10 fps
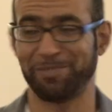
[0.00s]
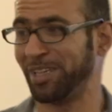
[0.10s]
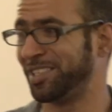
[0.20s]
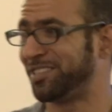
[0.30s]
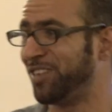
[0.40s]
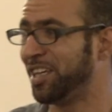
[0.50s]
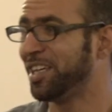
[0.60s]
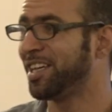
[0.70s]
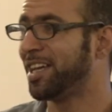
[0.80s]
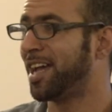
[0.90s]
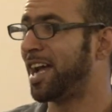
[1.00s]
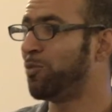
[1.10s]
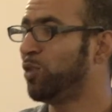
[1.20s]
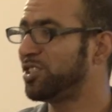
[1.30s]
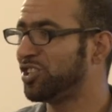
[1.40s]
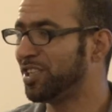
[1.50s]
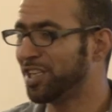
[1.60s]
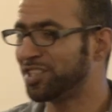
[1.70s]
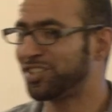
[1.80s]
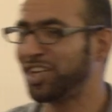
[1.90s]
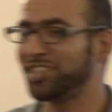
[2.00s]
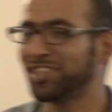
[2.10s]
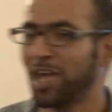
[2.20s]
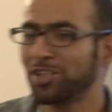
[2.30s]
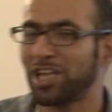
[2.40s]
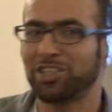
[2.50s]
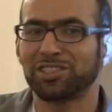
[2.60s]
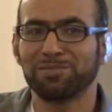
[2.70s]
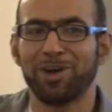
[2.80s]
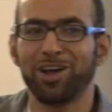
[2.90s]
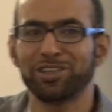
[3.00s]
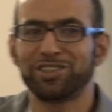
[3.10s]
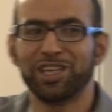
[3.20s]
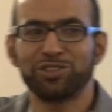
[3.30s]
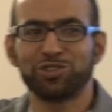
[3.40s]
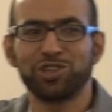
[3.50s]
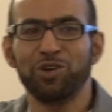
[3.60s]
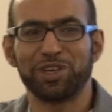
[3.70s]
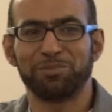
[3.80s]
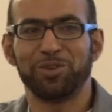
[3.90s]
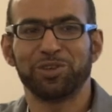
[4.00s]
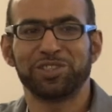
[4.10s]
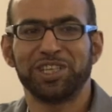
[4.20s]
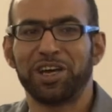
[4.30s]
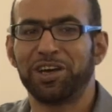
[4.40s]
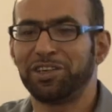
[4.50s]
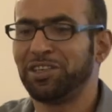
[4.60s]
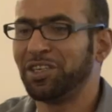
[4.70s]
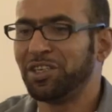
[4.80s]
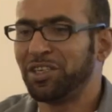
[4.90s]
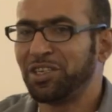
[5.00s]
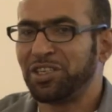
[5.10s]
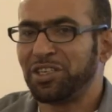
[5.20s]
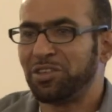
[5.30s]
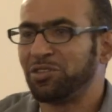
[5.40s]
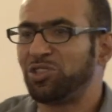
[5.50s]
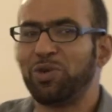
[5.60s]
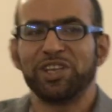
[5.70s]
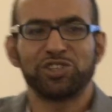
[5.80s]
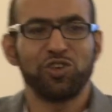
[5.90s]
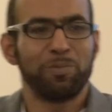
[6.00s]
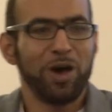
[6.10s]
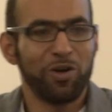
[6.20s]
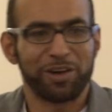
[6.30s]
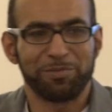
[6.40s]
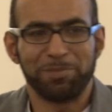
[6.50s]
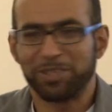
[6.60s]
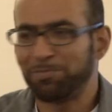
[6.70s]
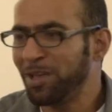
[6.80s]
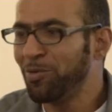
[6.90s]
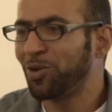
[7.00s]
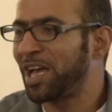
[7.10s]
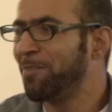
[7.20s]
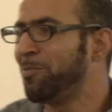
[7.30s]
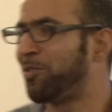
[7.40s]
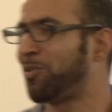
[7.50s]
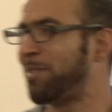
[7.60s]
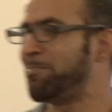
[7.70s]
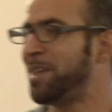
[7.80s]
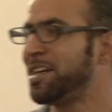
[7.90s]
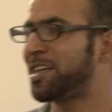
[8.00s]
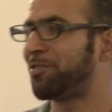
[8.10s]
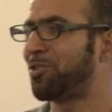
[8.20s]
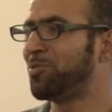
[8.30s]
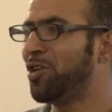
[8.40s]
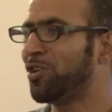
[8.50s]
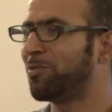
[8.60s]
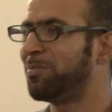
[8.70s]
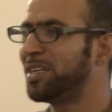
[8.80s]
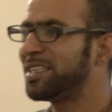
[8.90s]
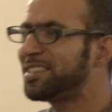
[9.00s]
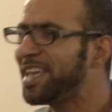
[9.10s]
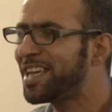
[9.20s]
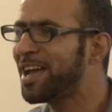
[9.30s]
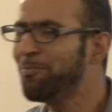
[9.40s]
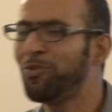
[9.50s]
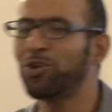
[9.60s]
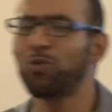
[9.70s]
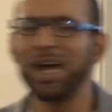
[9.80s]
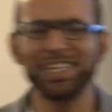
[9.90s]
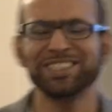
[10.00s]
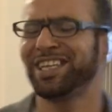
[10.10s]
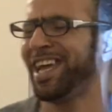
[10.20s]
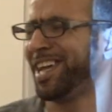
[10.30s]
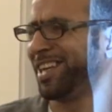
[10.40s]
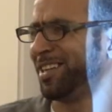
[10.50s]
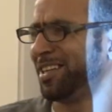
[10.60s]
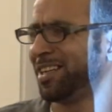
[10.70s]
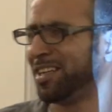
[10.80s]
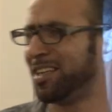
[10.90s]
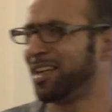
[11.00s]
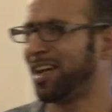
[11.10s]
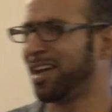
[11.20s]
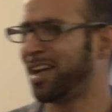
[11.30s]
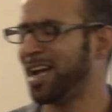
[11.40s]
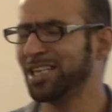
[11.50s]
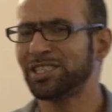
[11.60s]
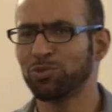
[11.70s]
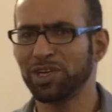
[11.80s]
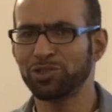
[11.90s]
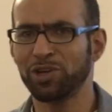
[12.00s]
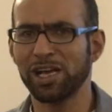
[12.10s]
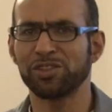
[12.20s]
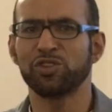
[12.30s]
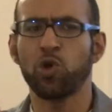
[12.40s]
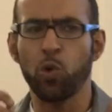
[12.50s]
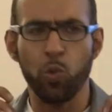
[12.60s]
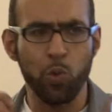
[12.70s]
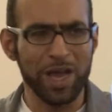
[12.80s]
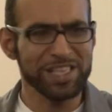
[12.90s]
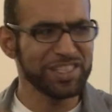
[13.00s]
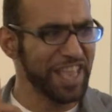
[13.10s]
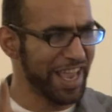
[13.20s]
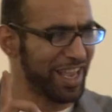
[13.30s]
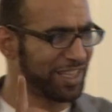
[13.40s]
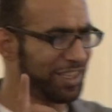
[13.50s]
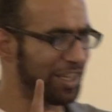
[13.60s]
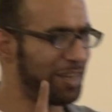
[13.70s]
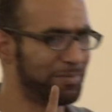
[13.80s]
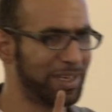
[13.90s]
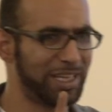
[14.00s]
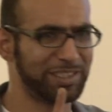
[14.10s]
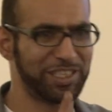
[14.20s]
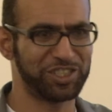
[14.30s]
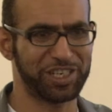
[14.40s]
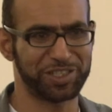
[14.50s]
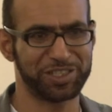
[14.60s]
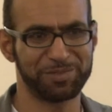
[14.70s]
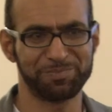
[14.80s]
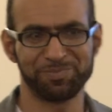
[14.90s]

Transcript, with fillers: I mean, it's very, I wish Israel is not that smart not to show it because they are they want to show power. But people come from America, from Europe, they come for one day. I swear to God, one day they come and they change.